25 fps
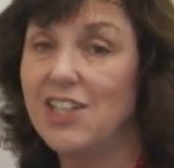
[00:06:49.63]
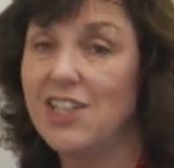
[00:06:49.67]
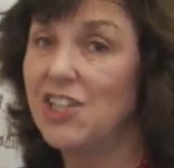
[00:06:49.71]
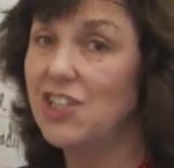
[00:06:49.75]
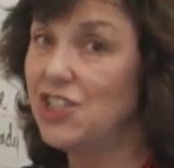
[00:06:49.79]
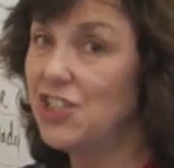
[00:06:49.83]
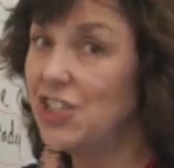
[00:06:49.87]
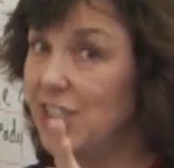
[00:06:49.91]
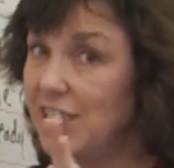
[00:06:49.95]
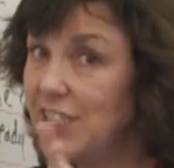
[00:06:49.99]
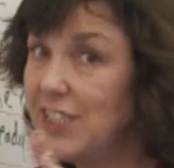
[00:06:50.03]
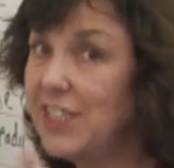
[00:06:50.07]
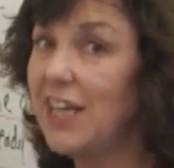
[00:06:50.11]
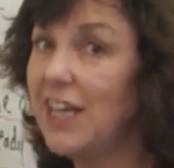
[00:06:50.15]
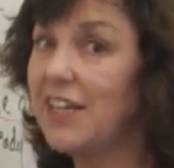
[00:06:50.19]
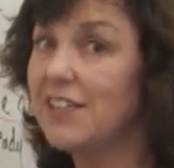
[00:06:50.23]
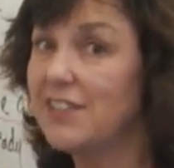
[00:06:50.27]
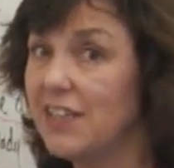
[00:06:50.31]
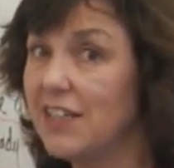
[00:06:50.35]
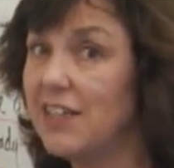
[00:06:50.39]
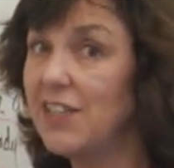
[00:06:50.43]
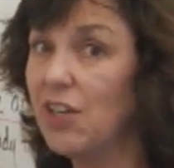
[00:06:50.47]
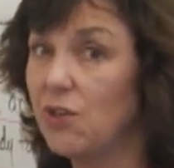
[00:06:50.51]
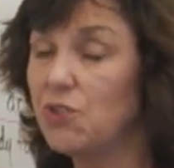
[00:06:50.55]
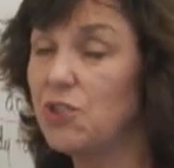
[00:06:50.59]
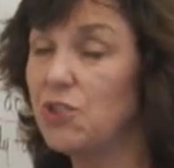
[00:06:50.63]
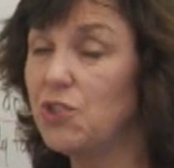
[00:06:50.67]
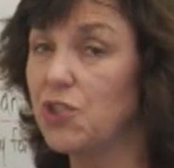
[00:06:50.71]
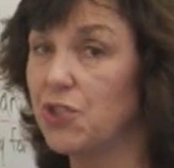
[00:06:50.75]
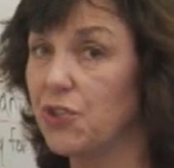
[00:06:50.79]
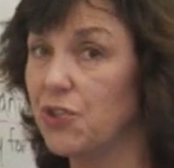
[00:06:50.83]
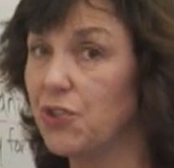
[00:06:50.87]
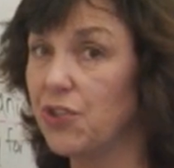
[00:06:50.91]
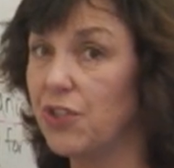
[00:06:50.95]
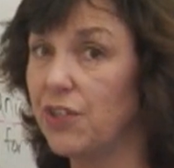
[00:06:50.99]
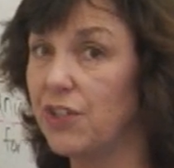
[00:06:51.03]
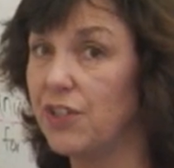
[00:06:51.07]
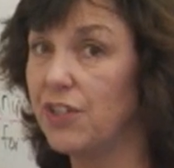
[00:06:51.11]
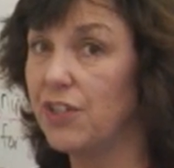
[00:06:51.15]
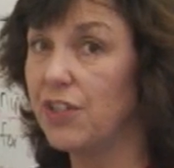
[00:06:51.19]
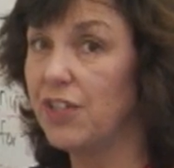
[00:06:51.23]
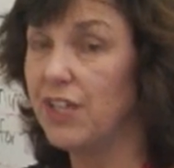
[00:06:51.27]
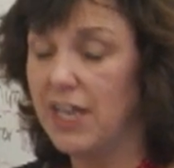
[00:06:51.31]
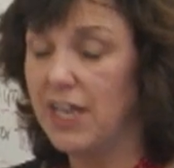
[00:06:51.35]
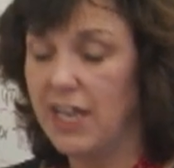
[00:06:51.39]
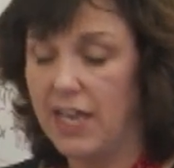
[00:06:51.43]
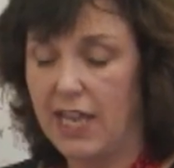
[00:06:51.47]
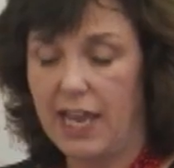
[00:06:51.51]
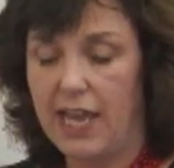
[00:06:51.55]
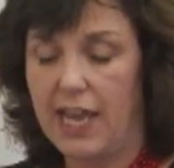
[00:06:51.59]
She doesn't know turtle
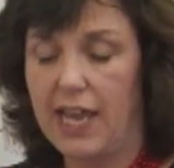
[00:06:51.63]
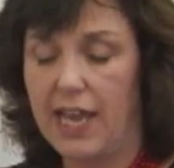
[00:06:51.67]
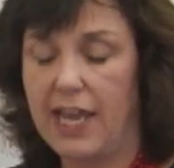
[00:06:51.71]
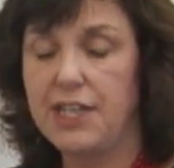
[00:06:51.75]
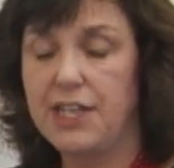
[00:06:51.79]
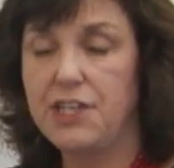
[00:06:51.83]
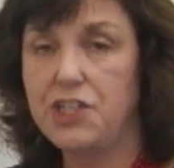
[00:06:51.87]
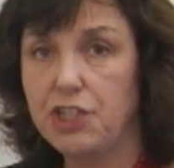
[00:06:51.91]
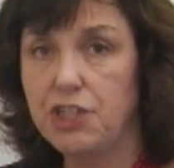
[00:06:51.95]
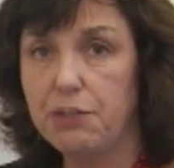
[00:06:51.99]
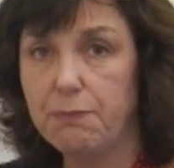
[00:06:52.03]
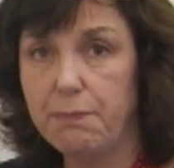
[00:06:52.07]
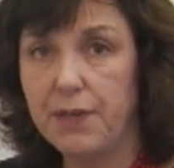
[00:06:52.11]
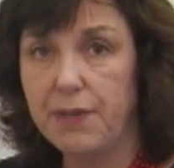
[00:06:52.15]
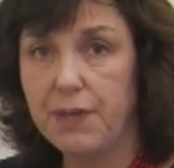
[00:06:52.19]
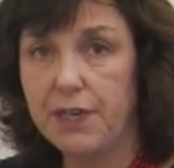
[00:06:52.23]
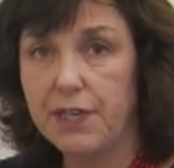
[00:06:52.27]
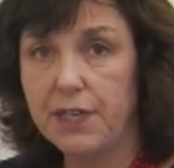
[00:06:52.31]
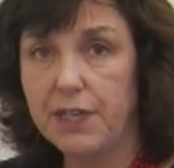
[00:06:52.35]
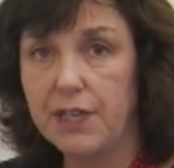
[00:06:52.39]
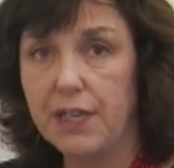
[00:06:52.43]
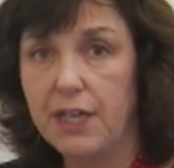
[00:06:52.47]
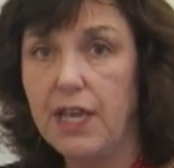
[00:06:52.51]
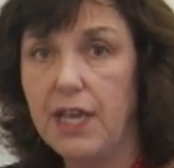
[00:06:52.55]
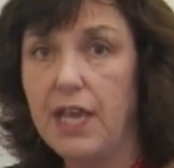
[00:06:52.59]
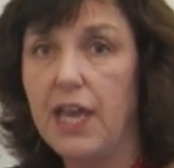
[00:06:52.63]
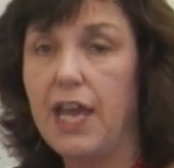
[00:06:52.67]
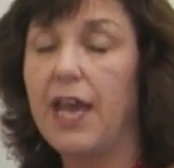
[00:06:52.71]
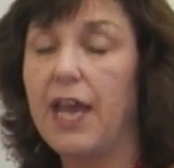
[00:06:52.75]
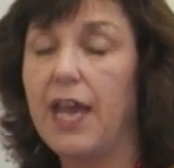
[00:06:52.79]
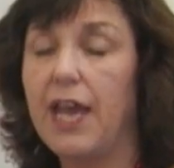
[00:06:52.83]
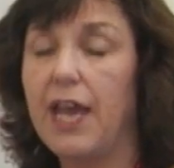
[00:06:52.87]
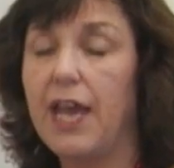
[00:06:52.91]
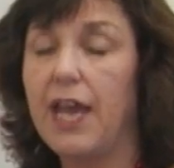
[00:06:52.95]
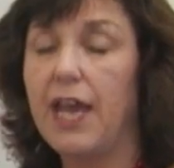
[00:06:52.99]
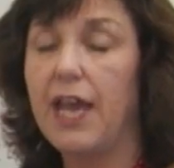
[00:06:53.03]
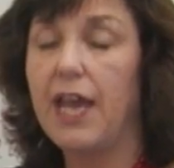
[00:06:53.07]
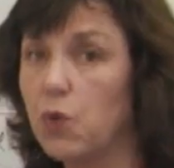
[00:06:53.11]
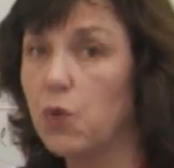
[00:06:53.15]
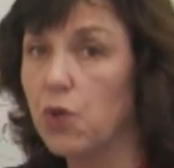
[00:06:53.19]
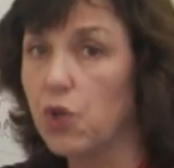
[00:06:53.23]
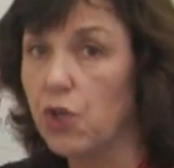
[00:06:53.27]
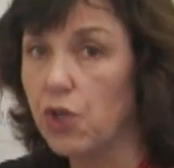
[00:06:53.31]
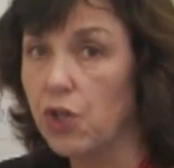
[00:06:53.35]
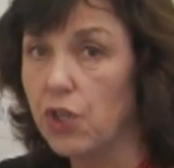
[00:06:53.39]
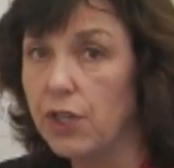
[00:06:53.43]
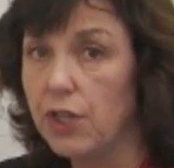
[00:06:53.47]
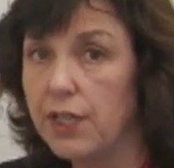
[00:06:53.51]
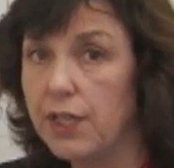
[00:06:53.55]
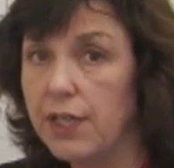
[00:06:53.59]
and chipmunk and
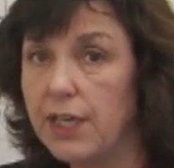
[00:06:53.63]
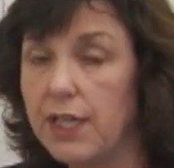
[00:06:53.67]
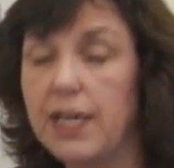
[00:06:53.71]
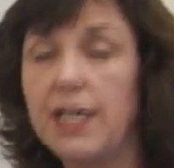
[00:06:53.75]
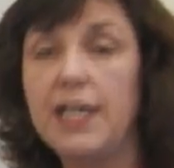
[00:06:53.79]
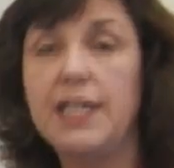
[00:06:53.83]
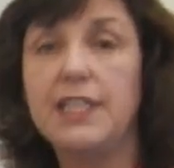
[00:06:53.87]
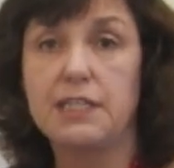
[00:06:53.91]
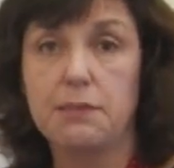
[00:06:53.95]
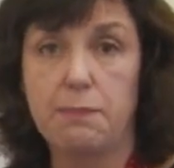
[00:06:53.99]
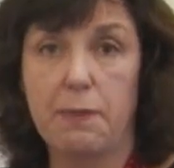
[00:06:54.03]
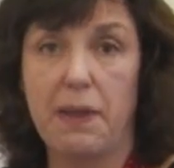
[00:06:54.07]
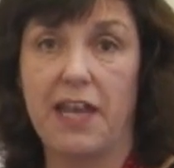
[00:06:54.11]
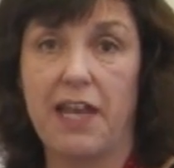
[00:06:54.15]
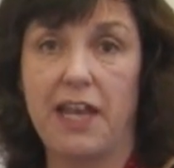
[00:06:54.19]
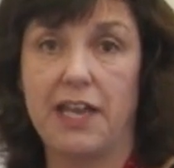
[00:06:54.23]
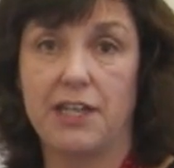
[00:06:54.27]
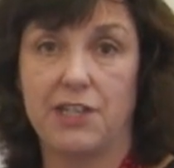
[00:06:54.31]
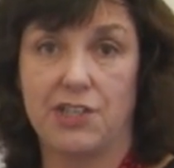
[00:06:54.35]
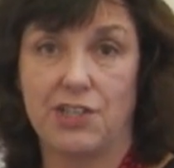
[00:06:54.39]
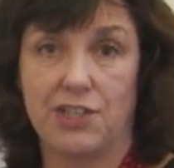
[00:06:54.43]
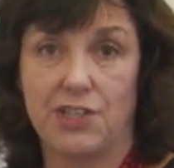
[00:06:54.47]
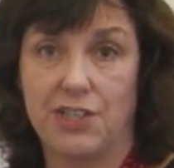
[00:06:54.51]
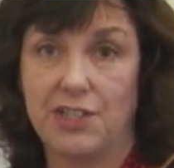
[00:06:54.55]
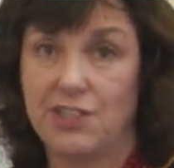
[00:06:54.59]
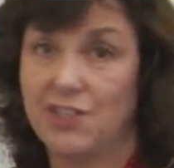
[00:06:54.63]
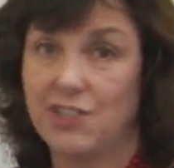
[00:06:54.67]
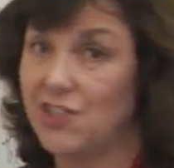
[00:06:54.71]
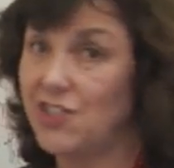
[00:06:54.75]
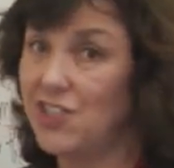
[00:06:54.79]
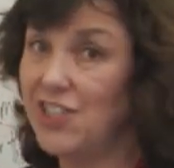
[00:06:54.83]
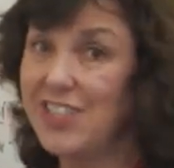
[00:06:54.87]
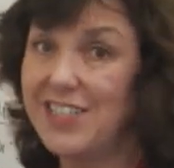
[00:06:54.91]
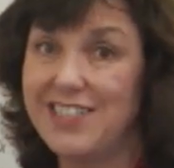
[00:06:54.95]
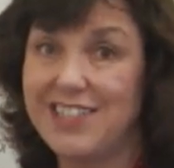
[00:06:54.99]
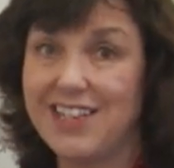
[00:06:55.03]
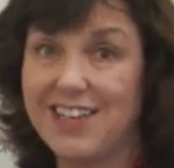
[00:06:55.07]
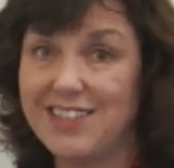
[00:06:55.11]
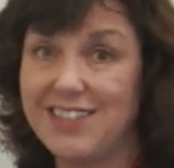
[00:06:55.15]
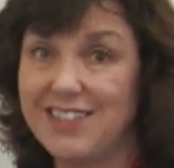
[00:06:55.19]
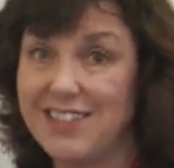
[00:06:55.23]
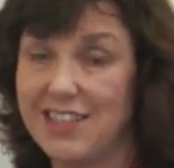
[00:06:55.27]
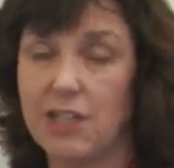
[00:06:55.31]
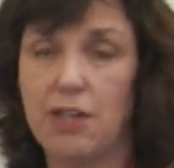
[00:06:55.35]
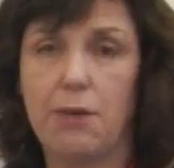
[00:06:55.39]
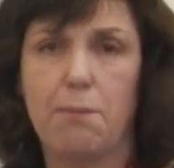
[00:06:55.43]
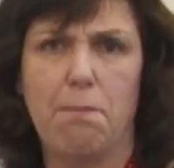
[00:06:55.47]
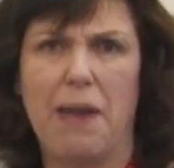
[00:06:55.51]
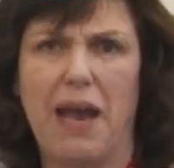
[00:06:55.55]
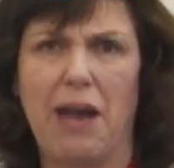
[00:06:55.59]
squirrel in Spanish. She
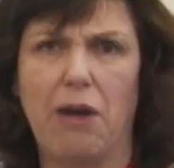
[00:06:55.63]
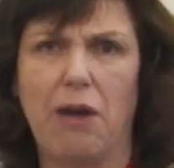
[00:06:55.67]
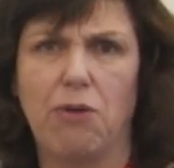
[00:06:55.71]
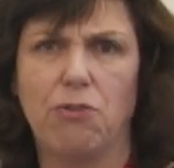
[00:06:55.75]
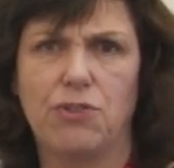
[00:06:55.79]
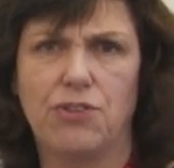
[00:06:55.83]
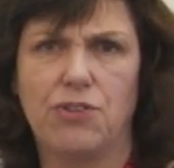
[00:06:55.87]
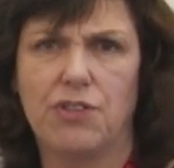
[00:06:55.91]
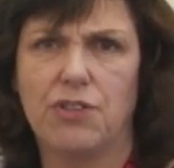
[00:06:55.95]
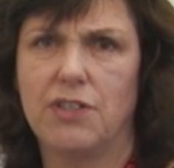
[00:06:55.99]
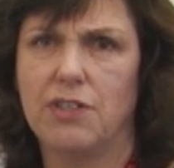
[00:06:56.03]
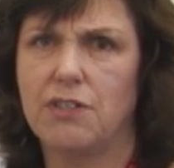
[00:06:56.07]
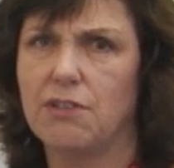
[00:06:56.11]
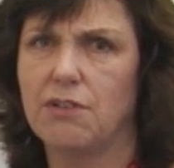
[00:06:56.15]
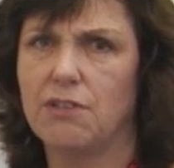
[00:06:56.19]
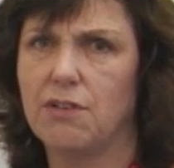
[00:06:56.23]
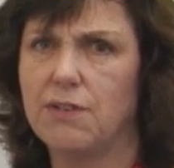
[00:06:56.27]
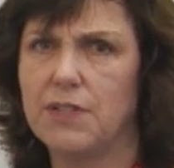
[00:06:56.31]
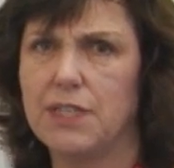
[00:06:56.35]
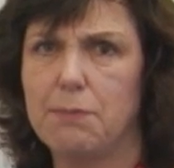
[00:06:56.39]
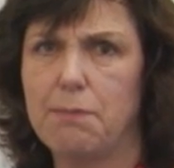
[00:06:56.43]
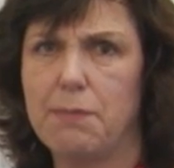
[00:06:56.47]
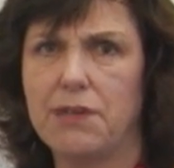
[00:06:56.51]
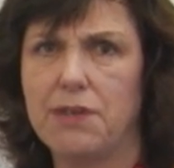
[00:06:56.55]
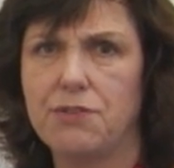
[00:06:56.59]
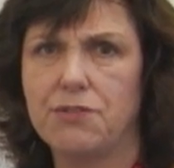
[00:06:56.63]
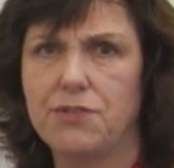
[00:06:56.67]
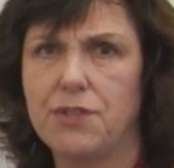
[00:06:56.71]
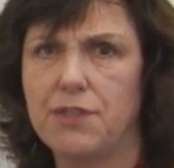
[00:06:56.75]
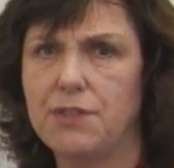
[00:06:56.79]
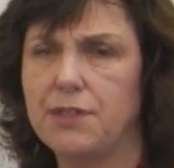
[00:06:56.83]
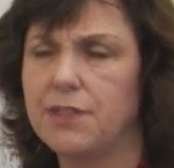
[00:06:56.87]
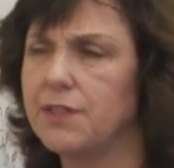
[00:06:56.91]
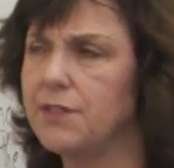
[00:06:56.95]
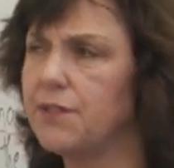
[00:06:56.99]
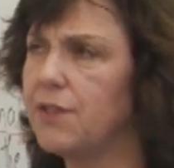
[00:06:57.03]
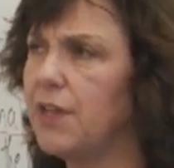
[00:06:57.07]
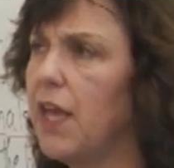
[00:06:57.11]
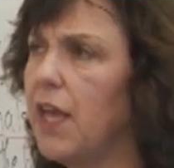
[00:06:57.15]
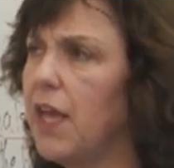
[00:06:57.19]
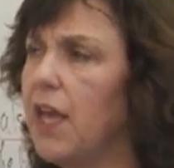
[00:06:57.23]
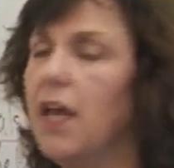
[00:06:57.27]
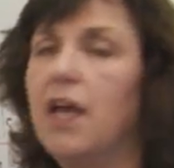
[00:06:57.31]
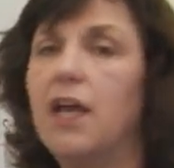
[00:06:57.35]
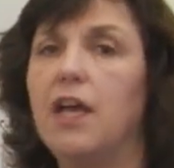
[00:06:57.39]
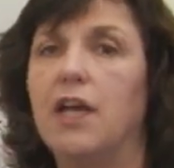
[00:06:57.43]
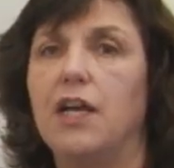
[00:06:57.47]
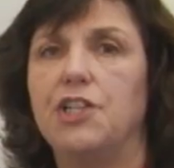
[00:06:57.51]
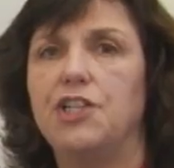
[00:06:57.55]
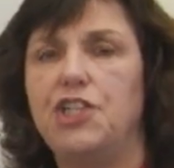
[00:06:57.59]
doesn't. A mouse. There's always a mouse in Disney.
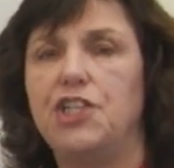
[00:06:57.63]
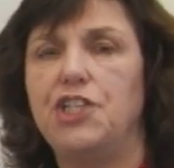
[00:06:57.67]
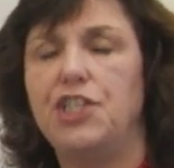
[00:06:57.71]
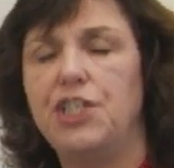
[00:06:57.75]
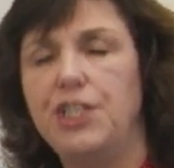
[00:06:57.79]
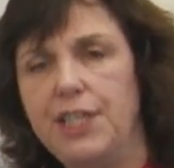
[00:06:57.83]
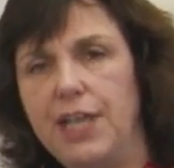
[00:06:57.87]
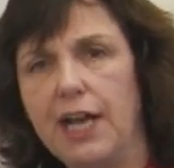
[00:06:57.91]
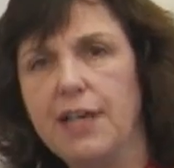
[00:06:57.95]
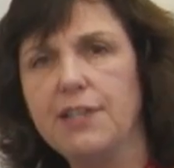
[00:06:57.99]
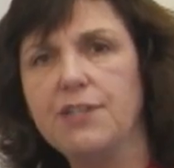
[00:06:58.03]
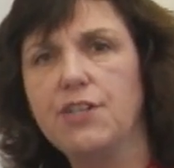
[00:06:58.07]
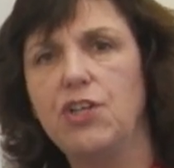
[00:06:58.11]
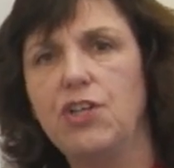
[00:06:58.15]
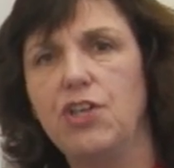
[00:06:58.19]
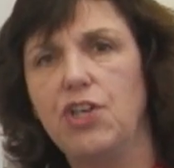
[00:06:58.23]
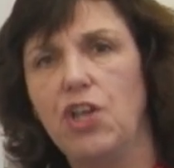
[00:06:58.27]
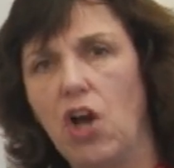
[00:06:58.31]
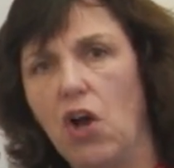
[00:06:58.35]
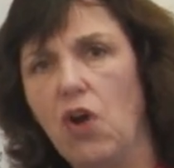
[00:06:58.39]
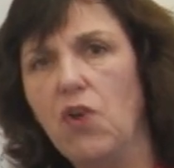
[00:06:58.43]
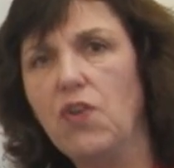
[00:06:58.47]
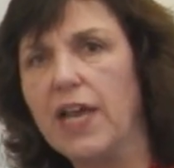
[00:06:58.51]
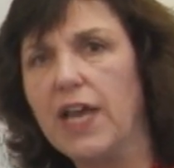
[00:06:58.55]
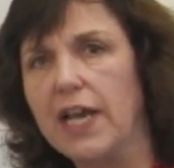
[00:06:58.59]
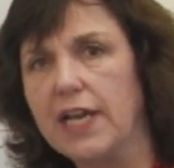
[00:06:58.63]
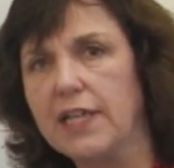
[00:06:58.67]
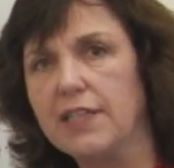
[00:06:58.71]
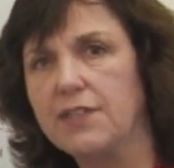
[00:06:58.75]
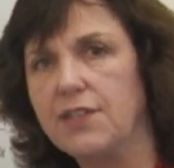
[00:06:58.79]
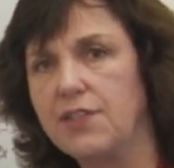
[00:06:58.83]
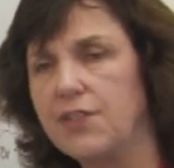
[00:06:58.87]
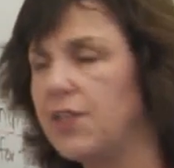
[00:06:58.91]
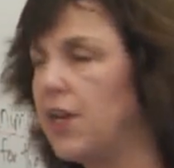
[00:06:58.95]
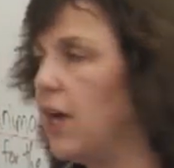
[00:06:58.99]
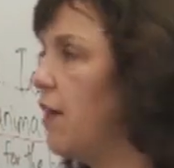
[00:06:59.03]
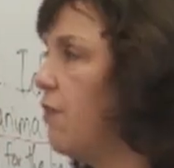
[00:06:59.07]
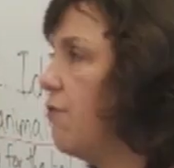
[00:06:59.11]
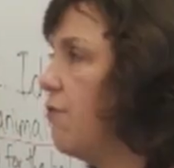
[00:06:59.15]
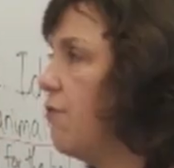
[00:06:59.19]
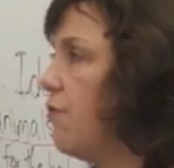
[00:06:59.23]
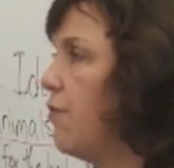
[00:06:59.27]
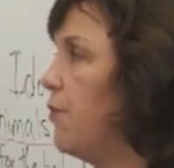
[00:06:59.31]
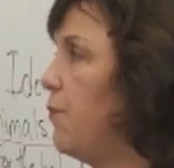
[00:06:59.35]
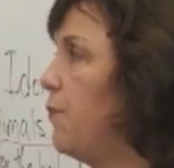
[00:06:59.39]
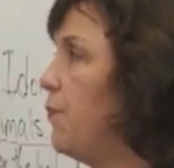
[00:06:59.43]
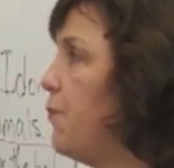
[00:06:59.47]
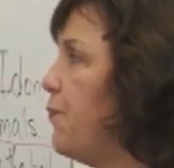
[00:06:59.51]
She doesn't know that stuff.